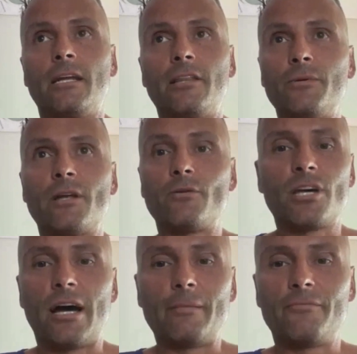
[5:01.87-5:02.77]
you know, there was
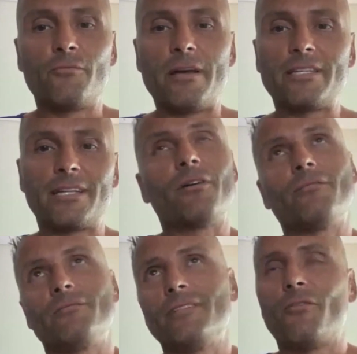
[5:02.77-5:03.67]
no time for messing.
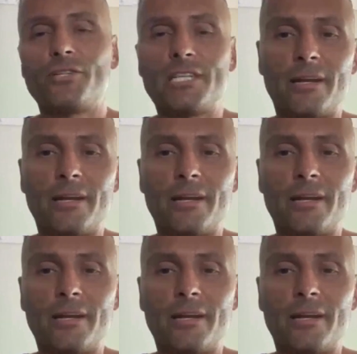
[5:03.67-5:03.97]
Well, you know,